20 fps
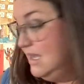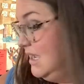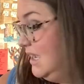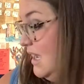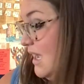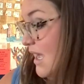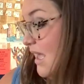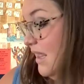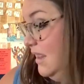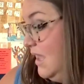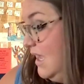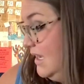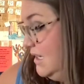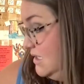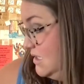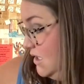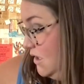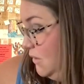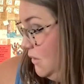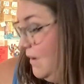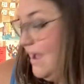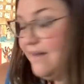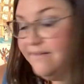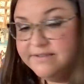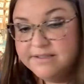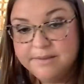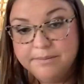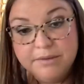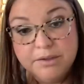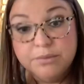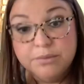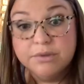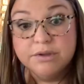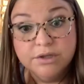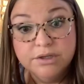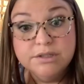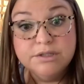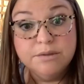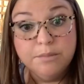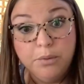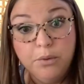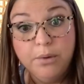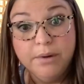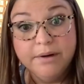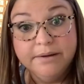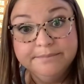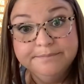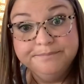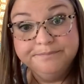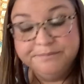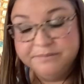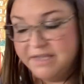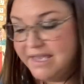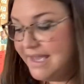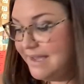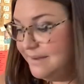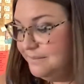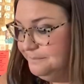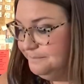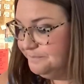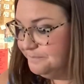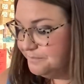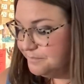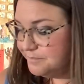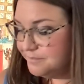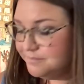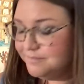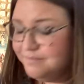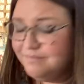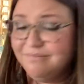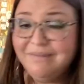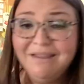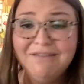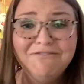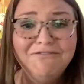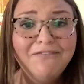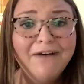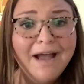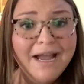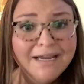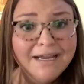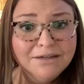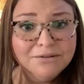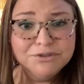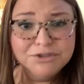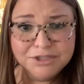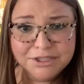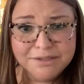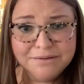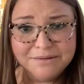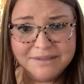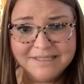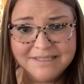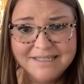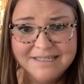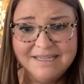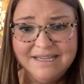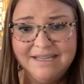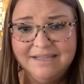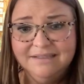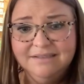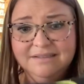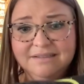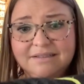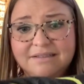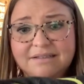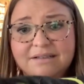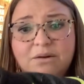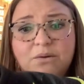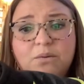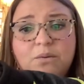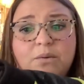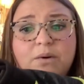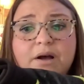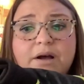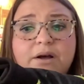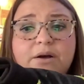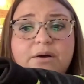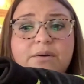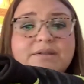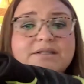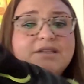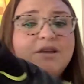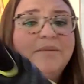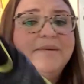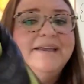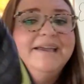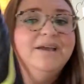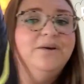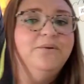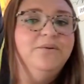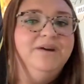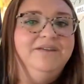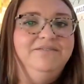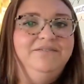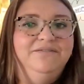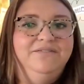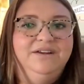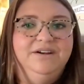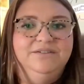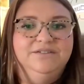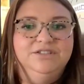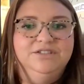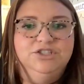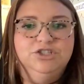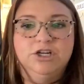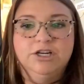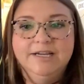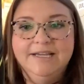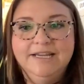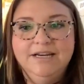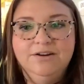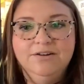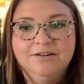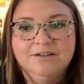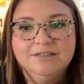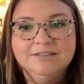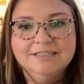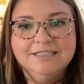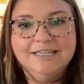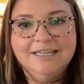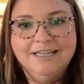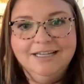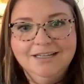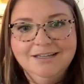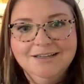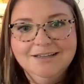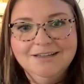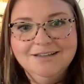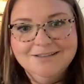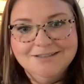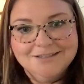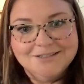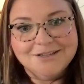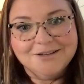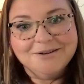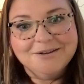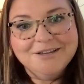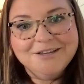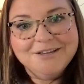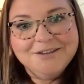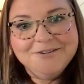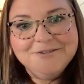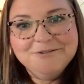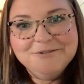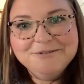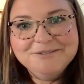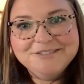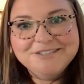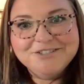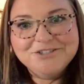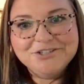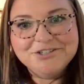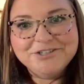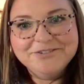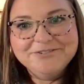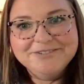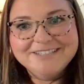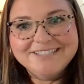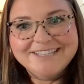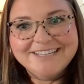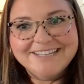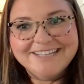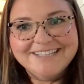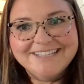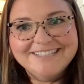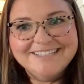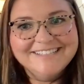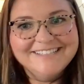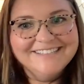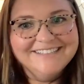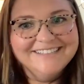I like to have something with good support, okay? Final shoe, this is it. Whoa, it's so big it won't even fit on the screen hardly. So whose shoe is this?